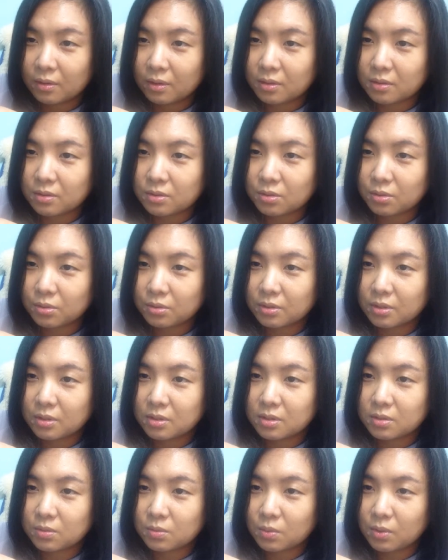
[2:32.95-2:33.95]
okay so
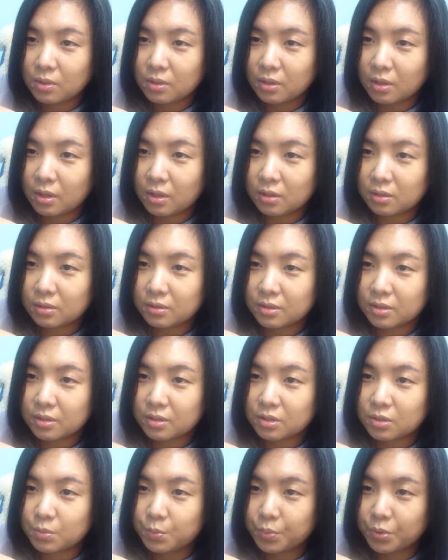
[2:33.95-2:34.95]
this one I'll
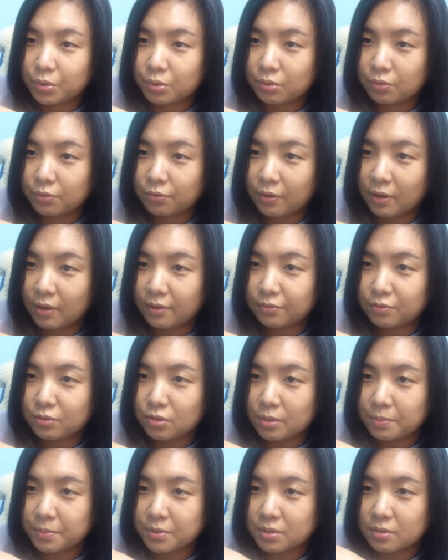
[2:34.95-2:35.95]
just put five
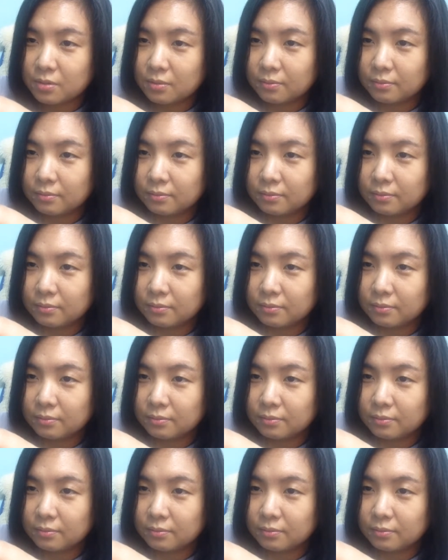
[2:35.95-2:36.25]
drops